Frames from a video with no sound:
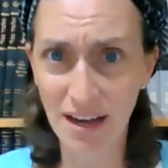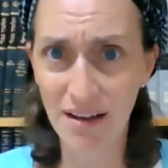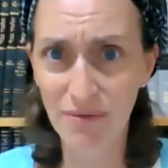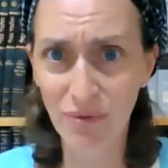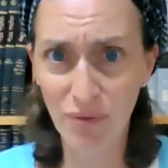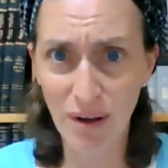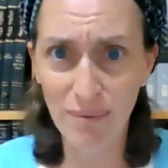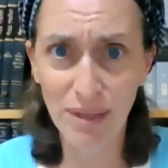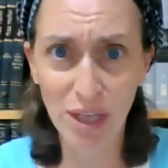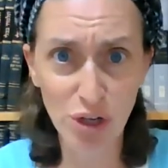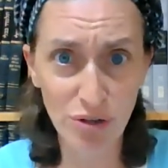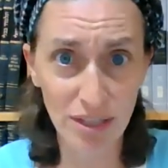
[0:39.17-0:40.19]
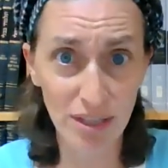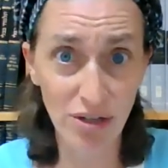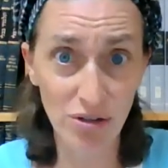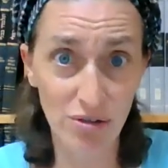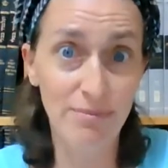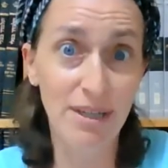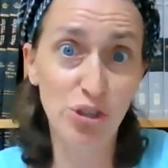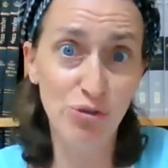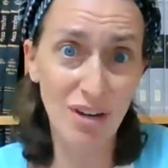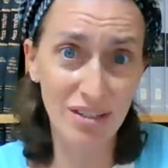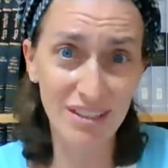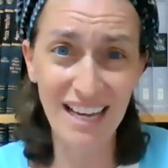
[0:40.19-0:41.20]
come from the urine. The urine might
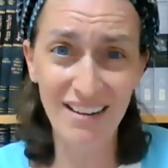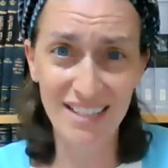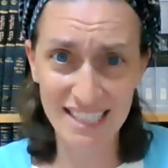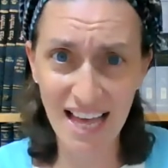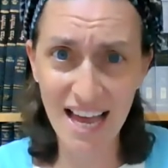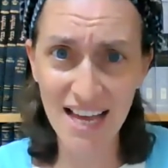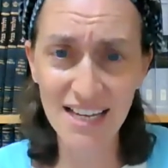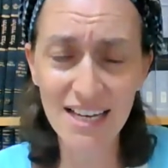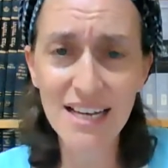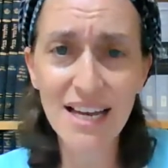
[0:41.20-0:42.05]
trickle down his leg.